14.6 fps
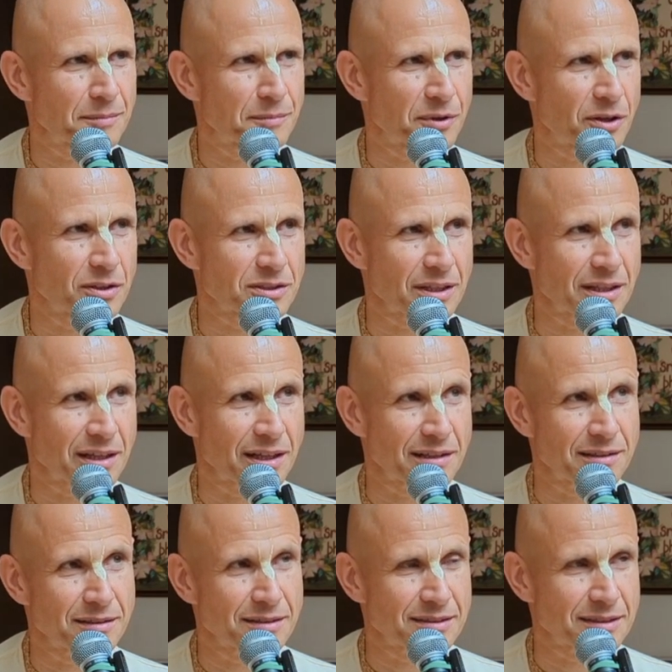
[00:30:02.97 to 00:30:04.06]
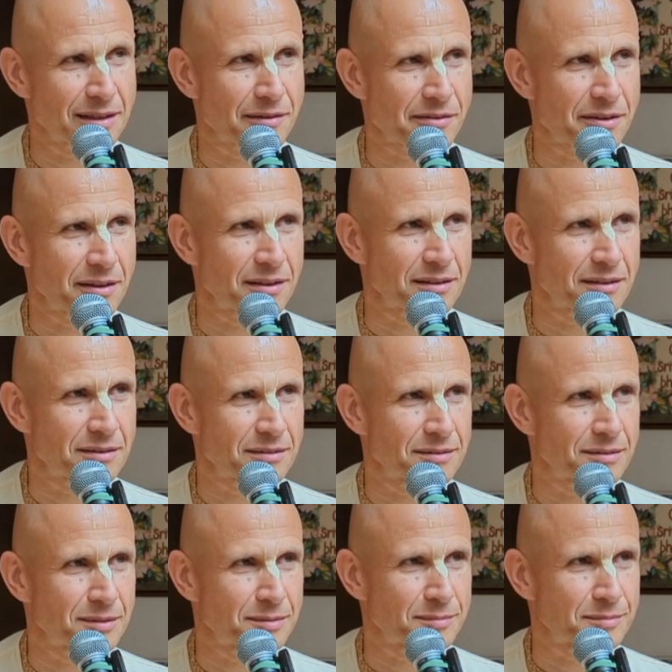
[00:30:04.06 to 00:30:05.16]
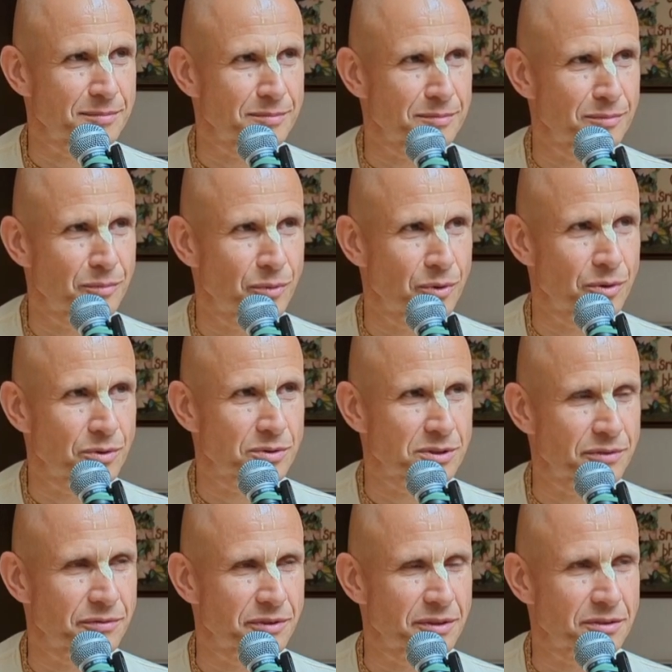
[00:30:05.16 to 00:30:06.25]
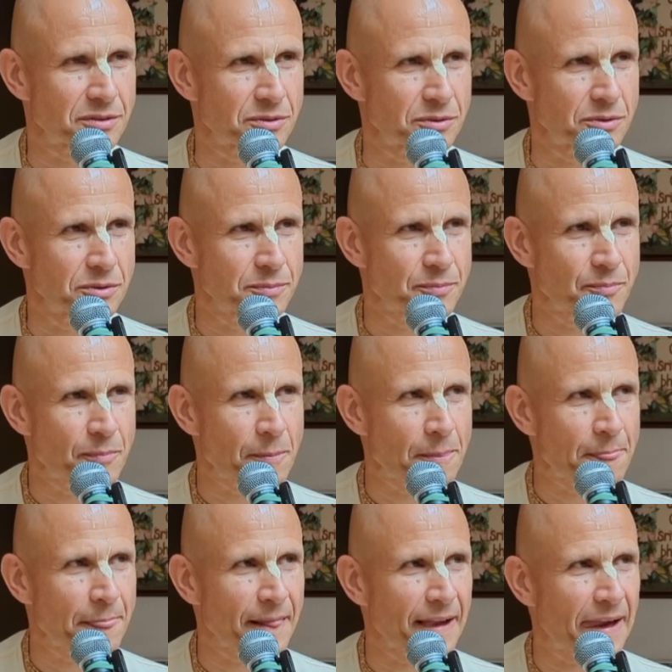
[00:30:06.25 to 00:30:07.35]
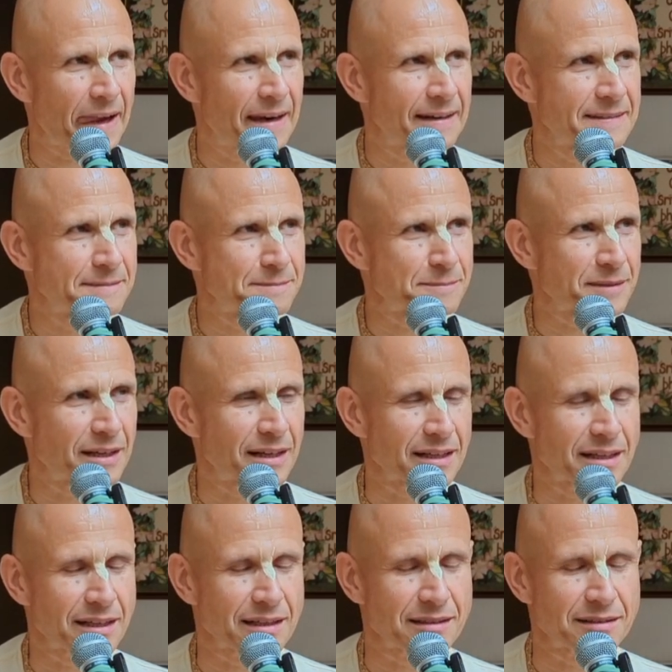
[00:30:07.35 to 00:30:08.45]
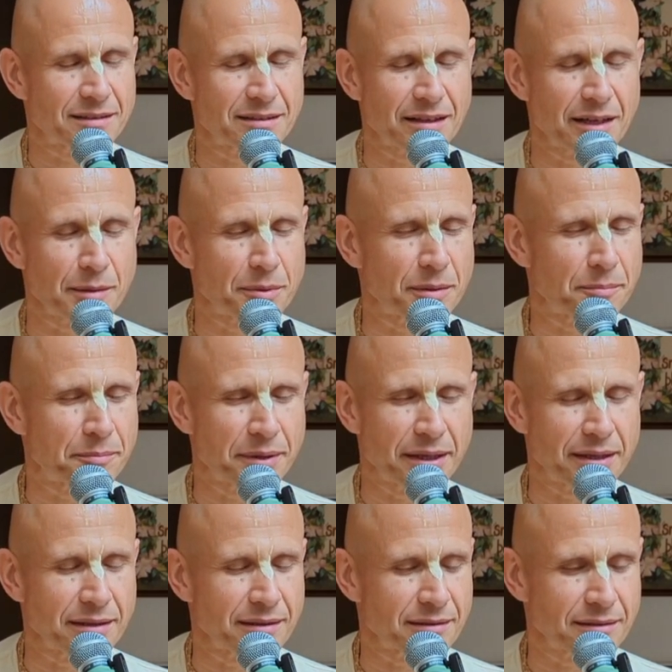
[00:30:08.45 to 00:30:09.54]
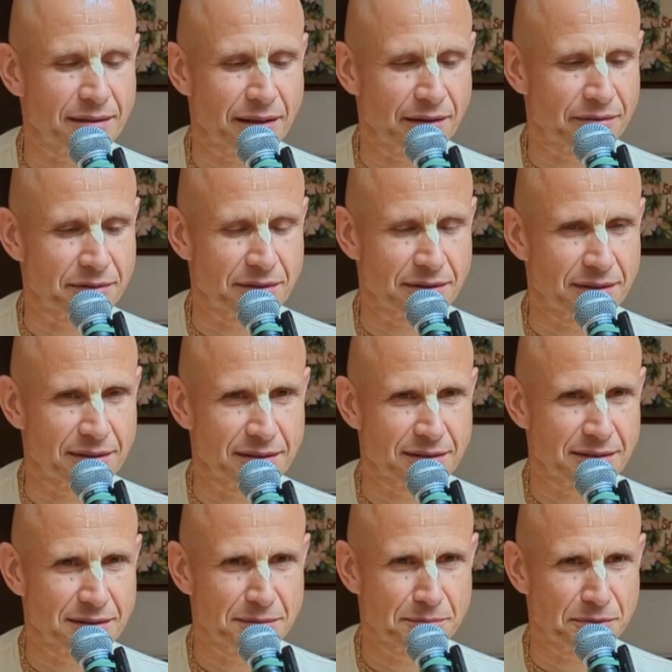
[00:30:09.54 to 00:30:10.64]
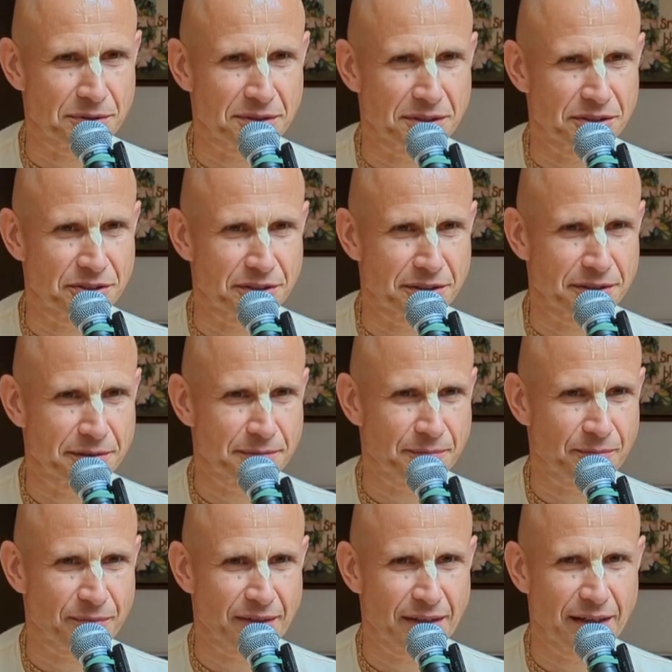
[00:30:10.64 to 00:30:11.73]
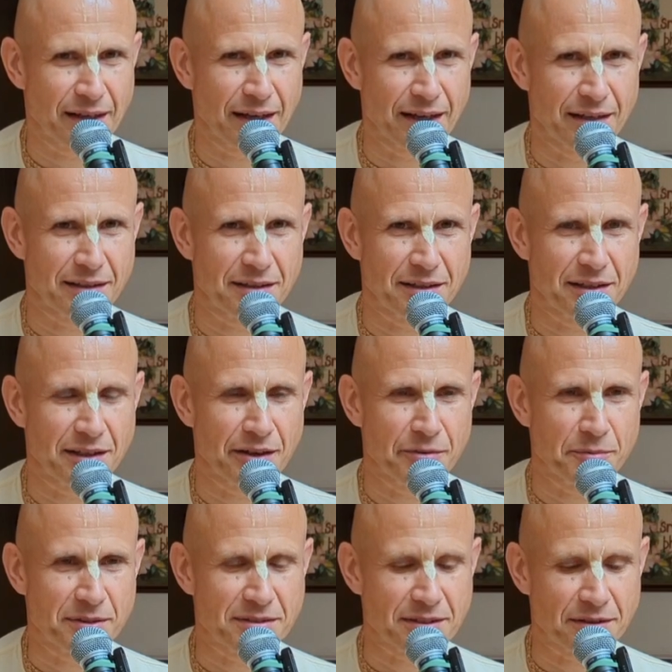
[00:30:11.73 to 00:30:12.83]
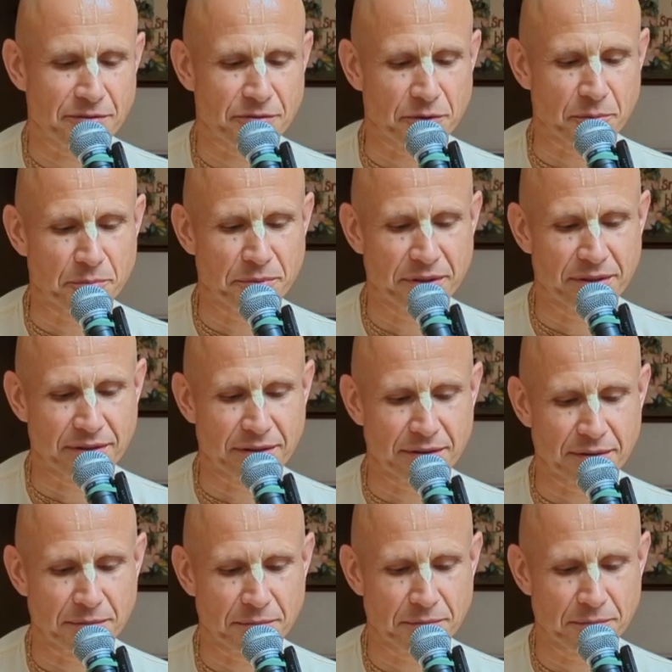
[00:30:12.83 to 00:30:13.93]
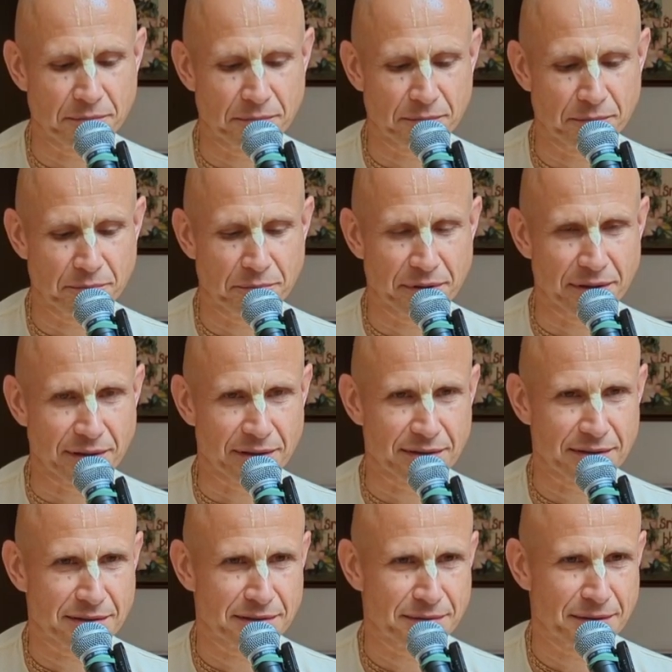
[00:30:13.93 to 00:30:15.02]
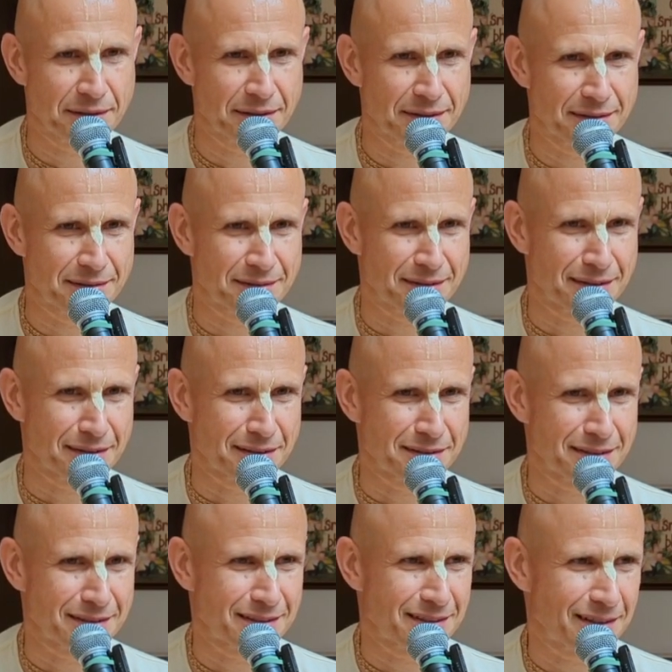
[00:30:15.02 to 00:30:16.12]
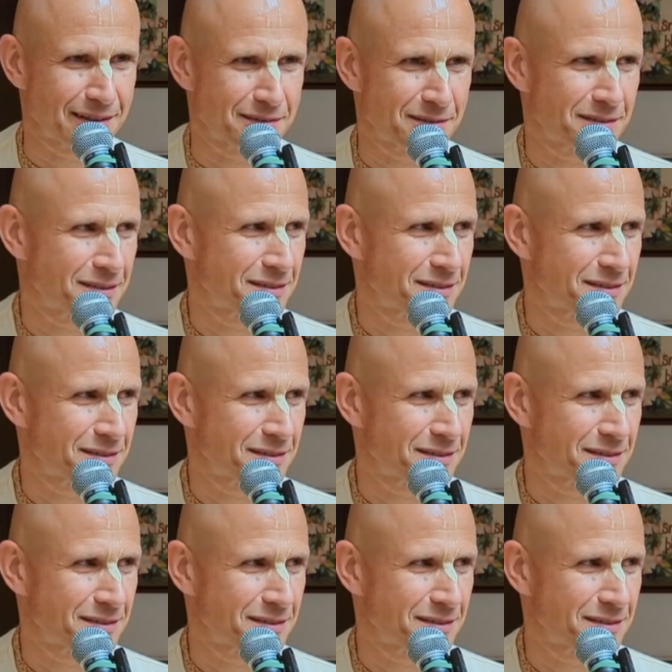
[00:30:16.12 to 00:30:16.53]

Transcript: because I had something more severe to do, I had terrible pain after this procedure. And he gave me some forbidden pills that had